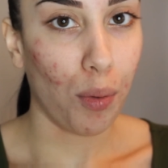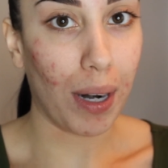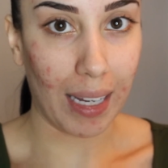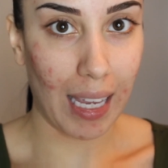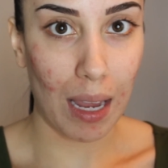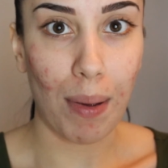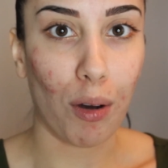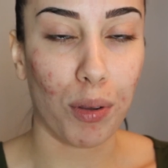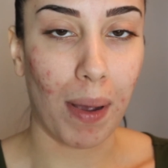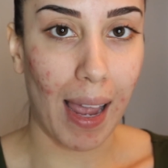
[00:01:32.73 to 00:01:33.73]
when I came
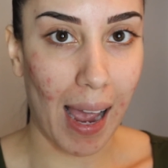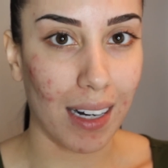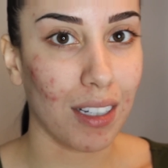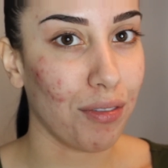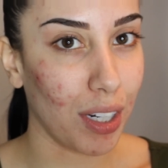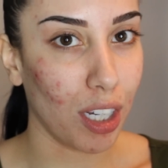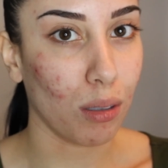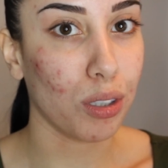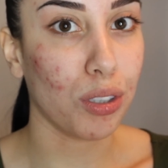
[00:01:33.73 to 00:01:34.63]
out with my acne video